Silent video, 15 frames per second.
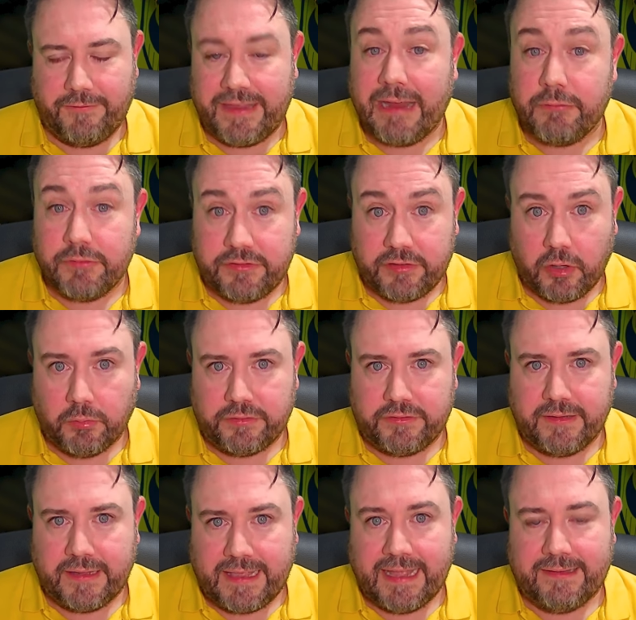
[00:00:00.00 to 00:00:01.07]
results
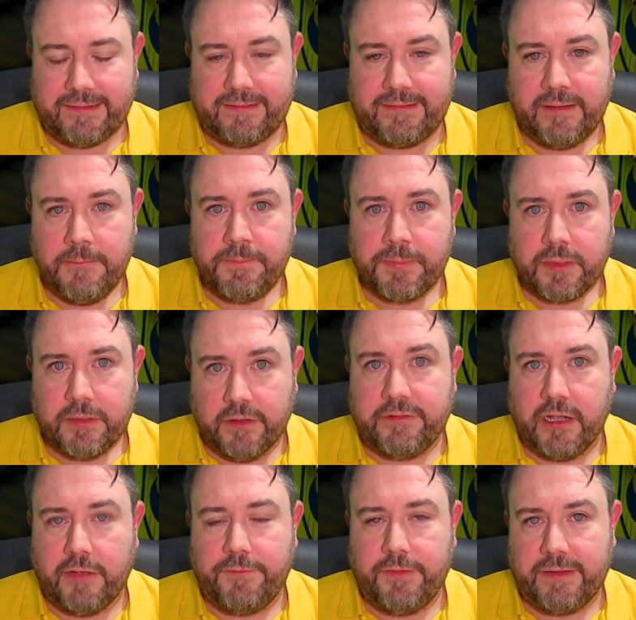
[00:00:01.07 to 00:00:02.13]
against the
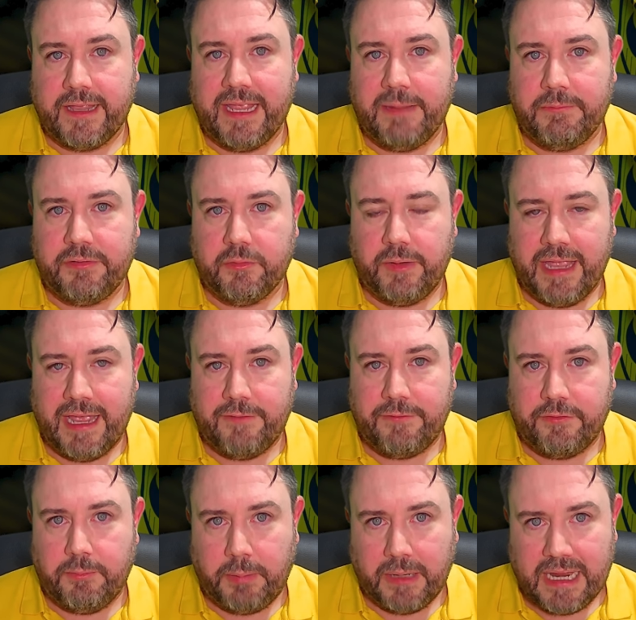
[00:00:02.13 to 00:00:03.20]
tougher games that we
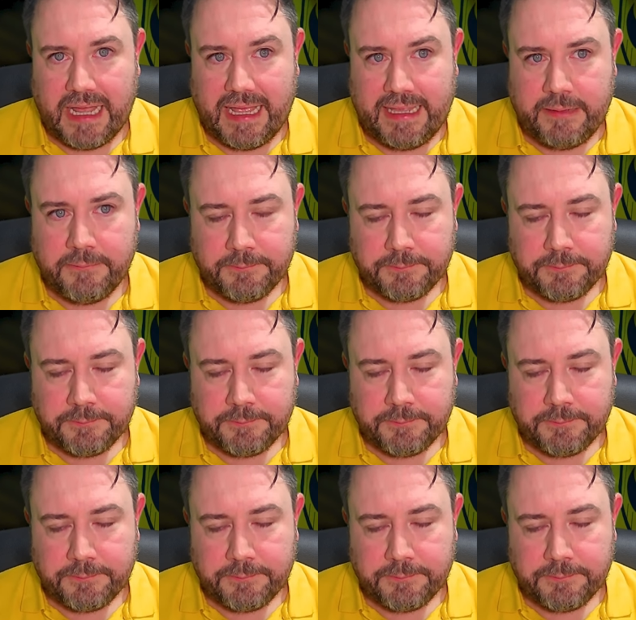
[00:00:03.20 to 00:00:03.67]
have to play.